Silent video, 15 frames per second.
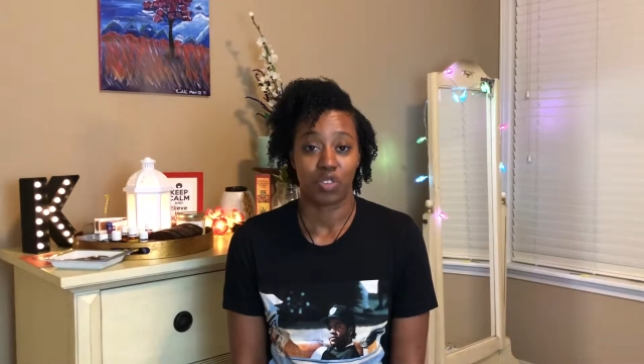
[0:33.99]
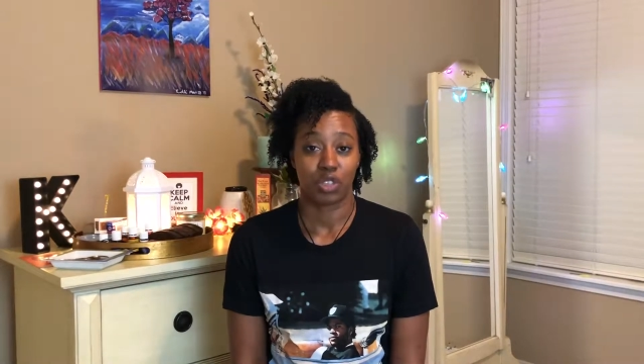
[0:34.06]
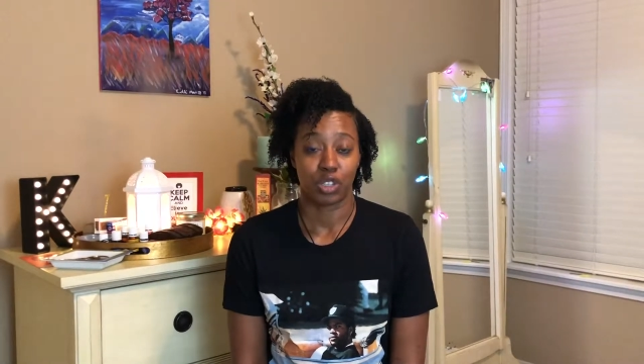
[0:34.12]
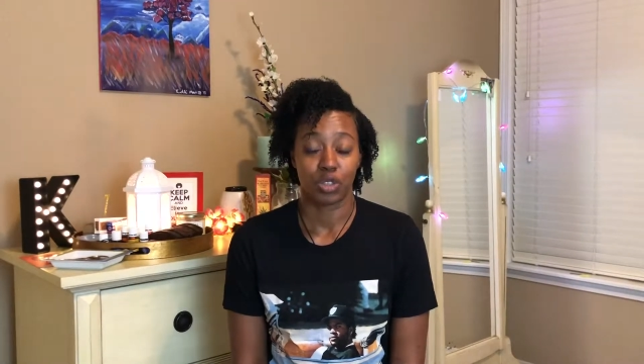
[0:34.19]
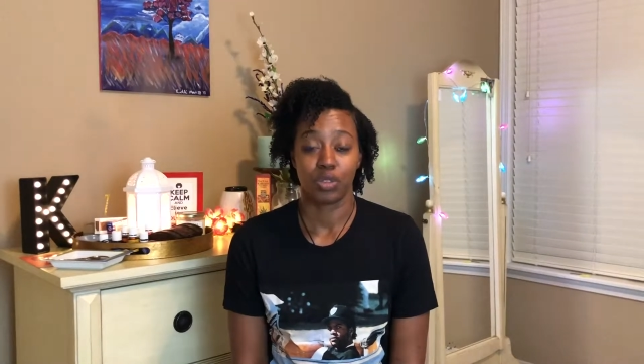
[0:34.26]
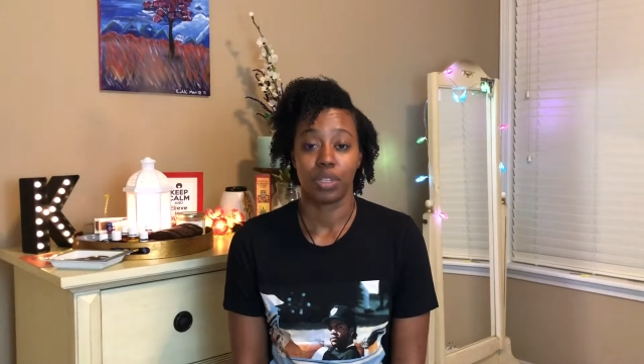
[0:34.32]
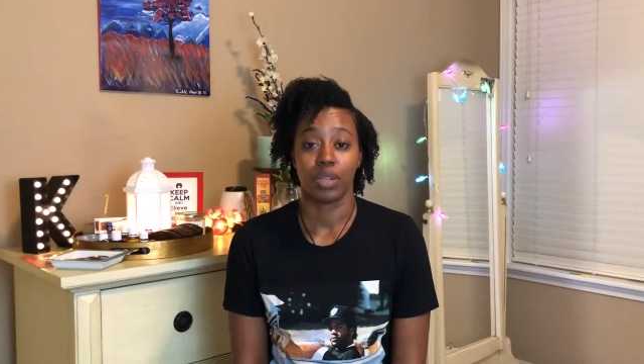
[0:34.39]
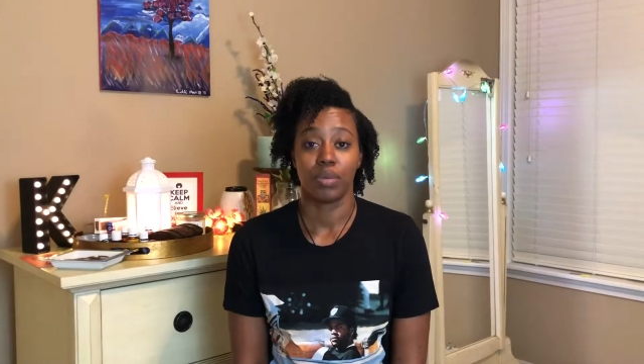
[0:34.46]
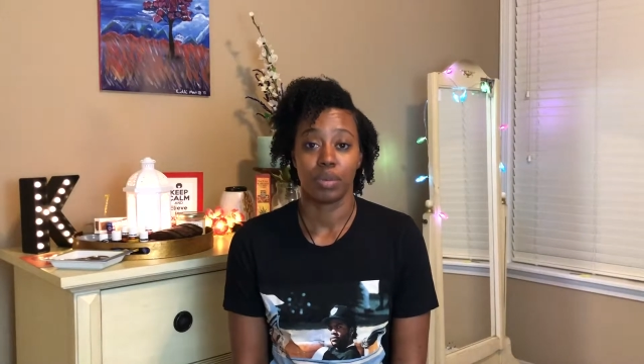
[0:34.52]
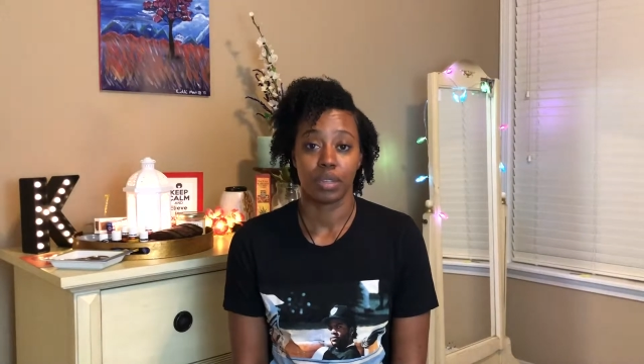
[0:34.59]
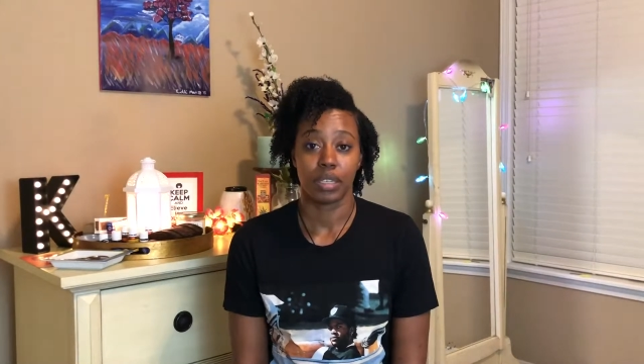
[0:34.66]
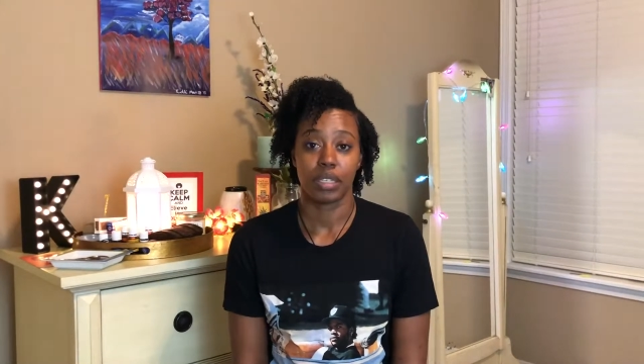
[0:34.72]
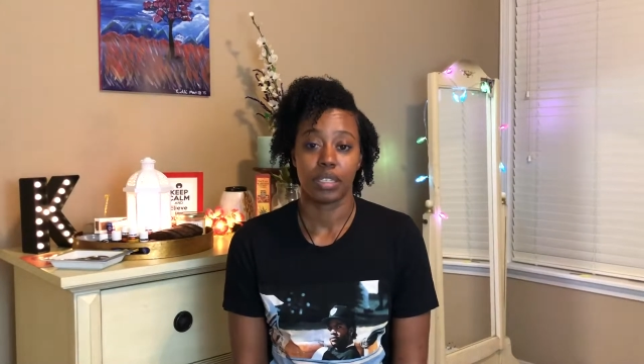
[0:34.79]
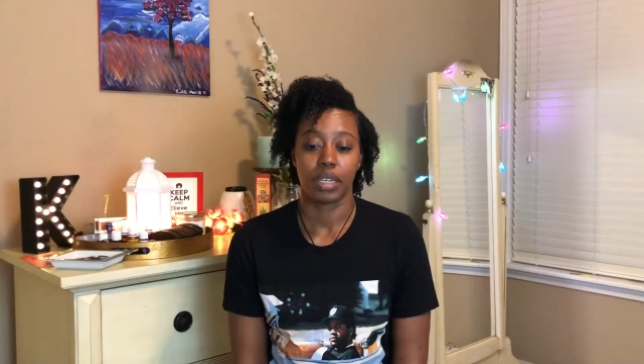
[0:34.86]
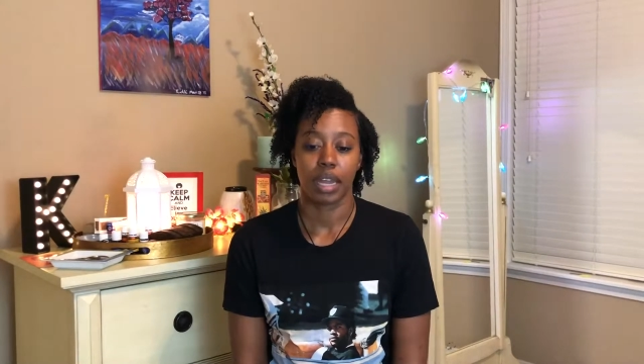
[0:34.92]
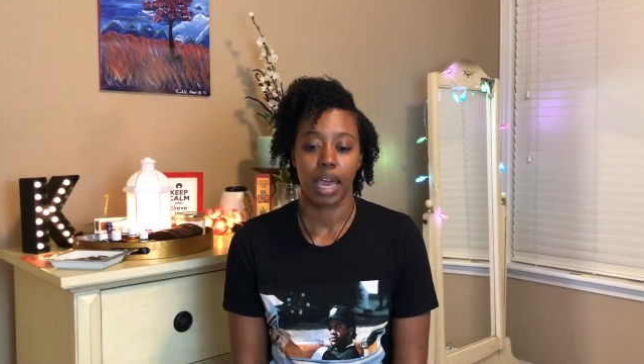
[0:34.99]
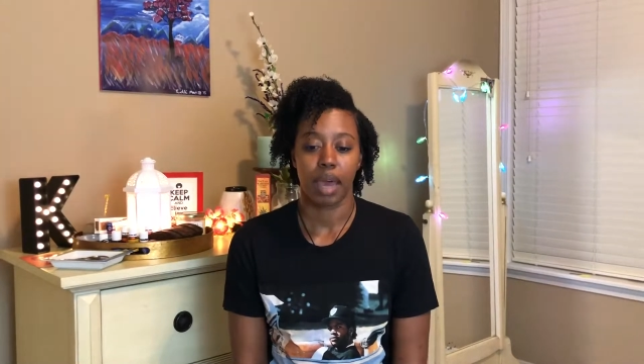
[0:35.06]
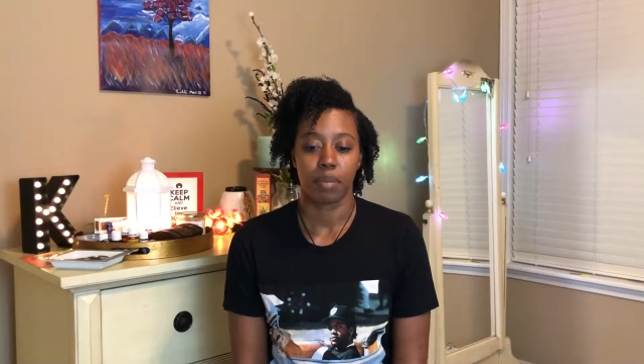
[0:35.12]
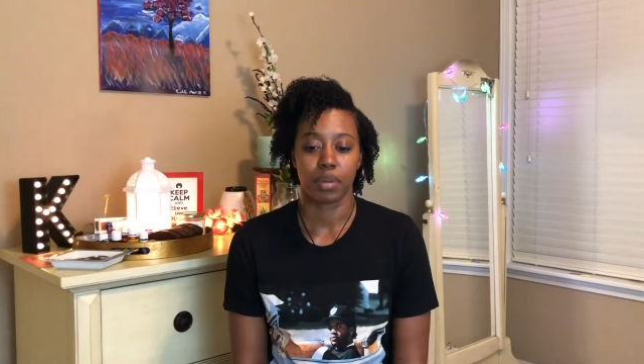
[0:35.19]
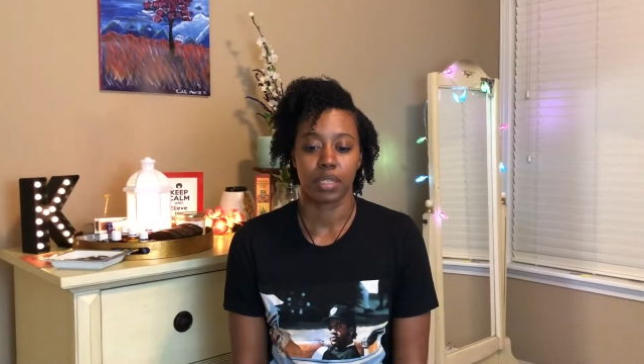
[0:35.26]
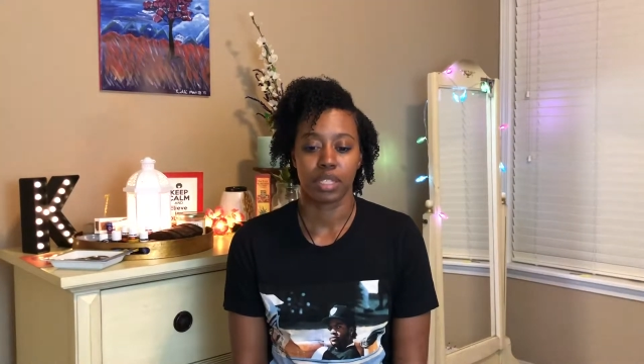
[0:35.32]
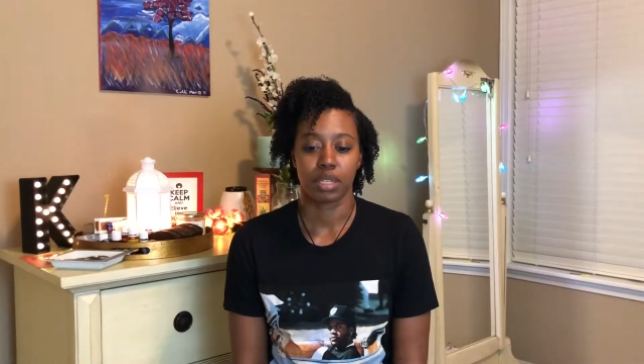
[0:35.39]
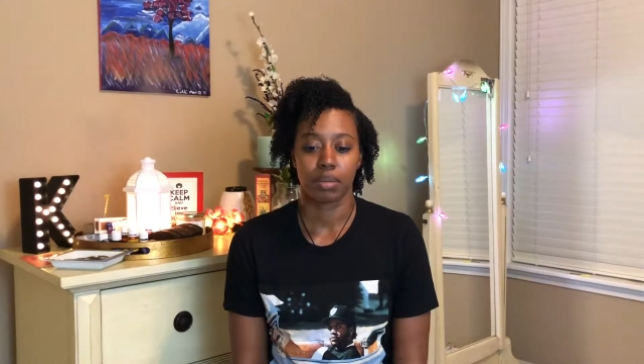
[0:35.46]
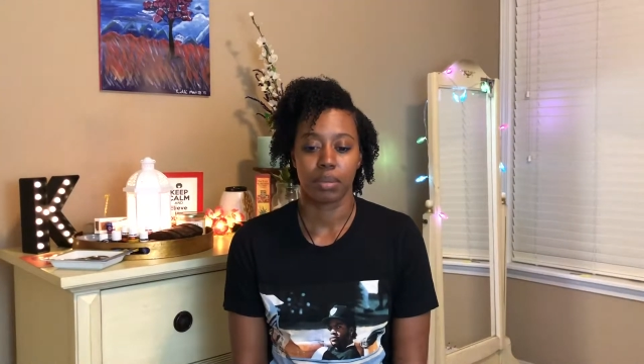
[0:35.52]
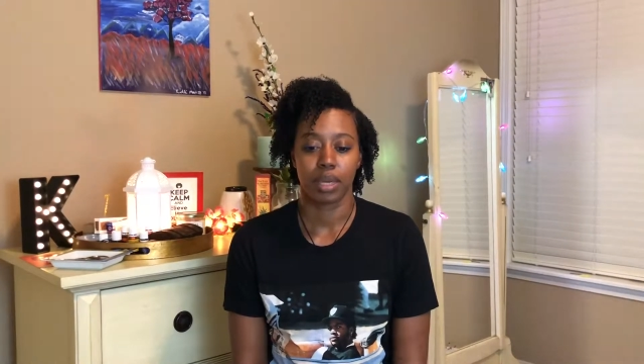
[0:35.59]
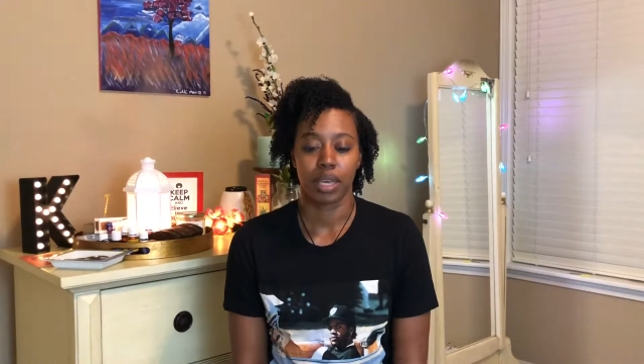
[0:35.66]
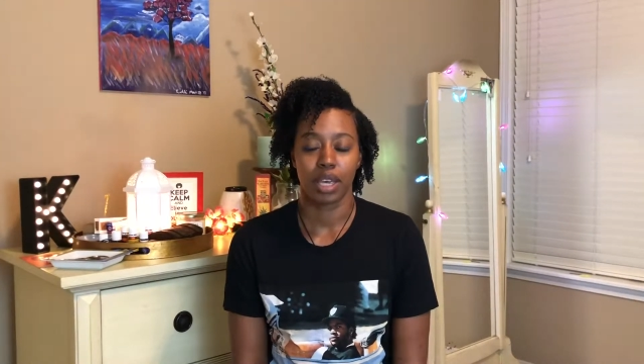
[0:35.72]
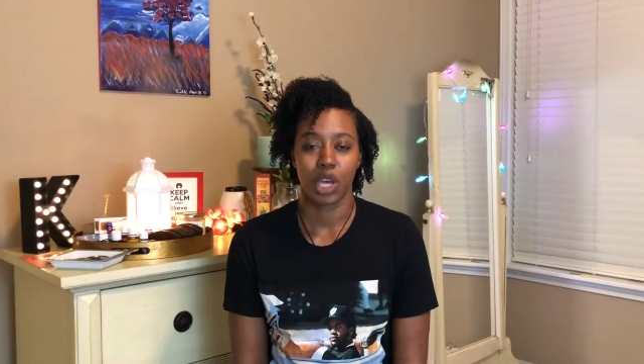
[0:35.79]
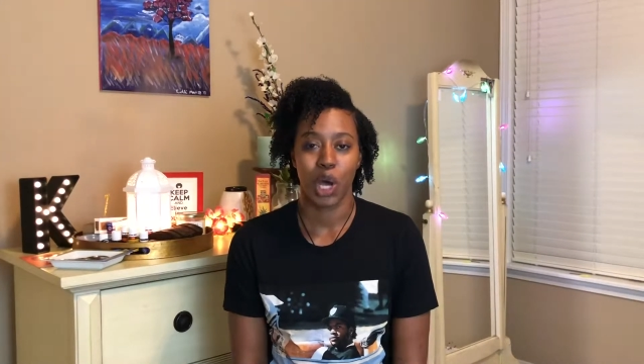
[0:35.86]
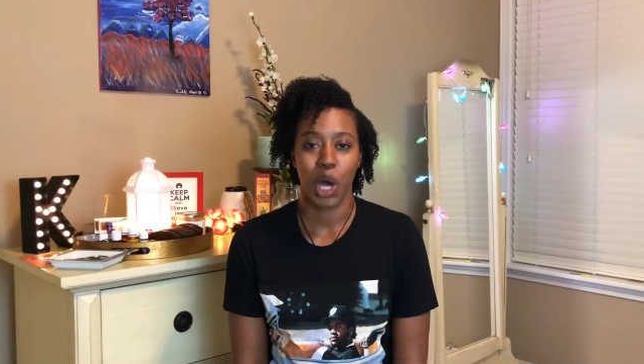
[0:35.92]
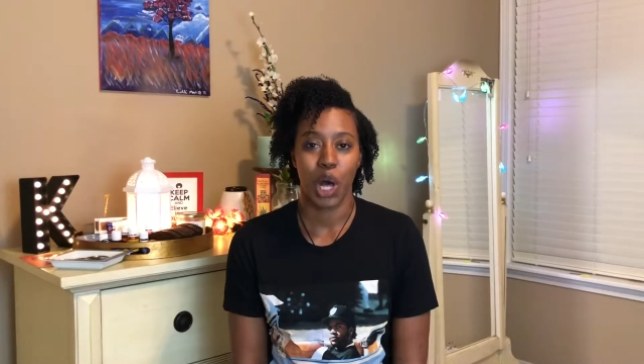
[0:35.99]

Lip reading: truly really did happen to me.